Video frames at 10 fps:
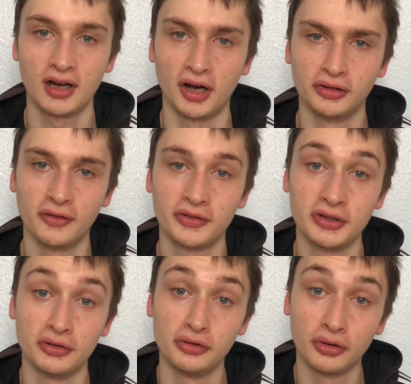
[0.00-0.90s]
I'd love to
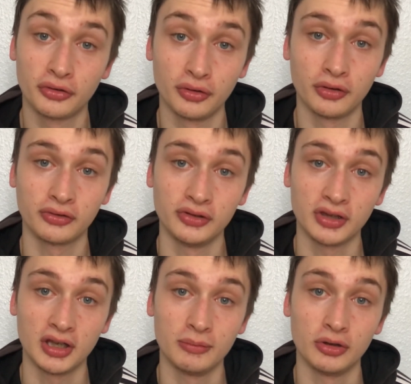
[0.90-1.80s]
hear your thoughts on the
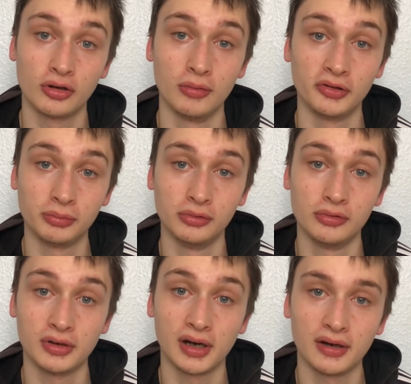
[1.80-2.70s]
game in the comments
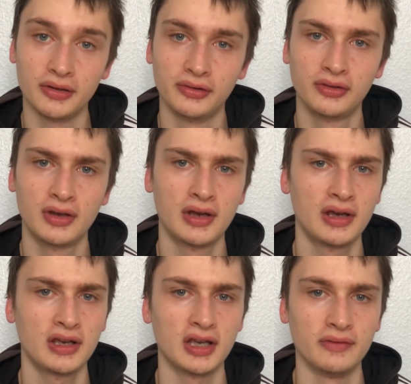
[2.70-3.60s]
below, guys.
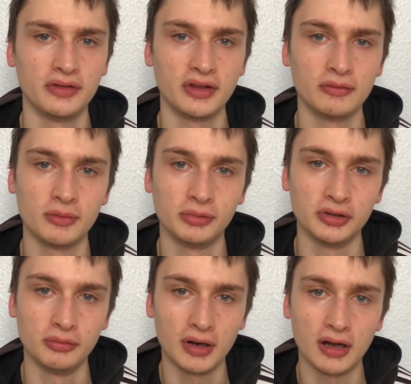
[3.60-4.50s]
If you think we
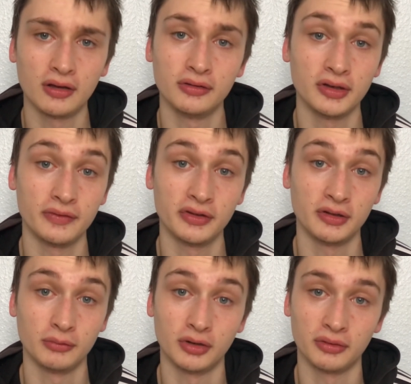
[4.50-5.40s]
played well, if you
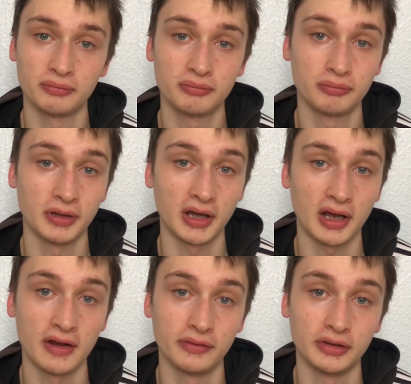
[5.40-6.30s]
think we're a bit
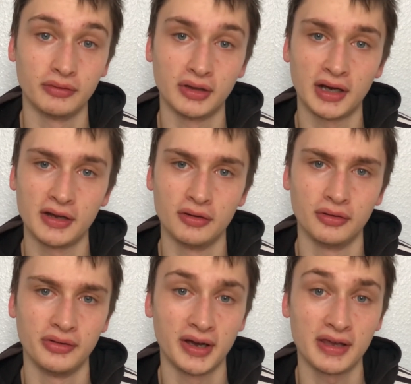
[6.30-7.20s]
heavily reliant
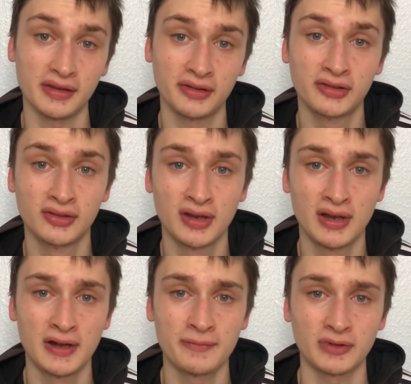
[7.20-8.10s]
on Dykes,
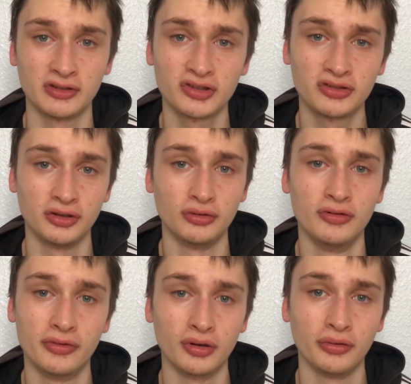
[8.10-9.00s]
just your
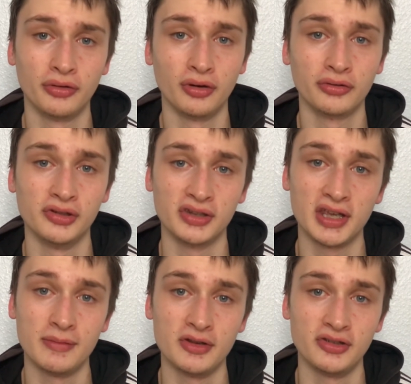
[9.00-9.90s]
overall thoughts on the
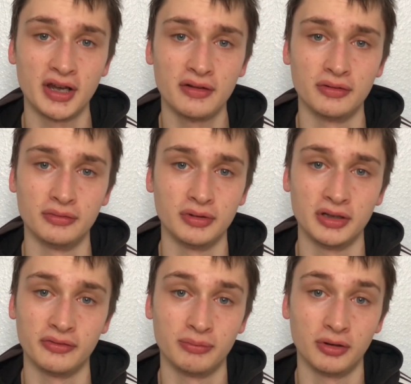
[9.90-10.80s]
game in general,
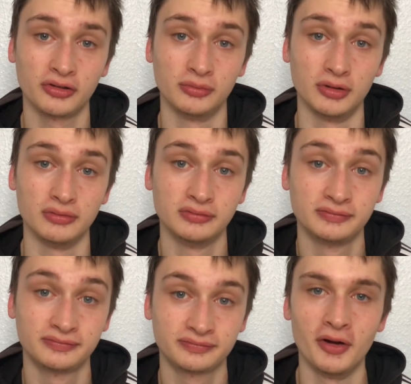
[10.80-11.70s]
if possible.
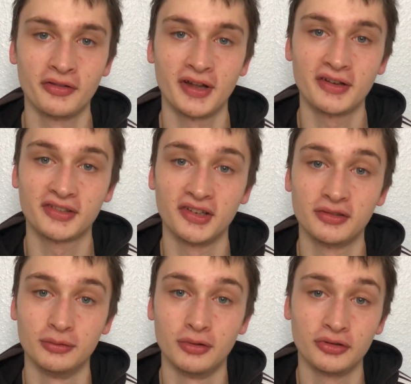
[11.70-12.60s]
But thanks,
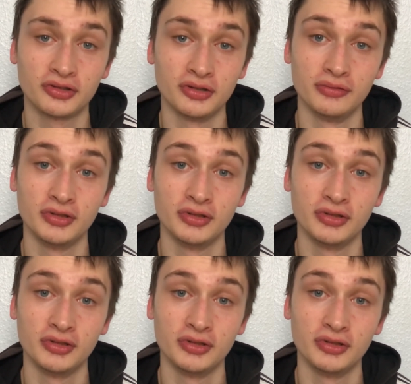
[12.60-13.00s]
guys, for watching.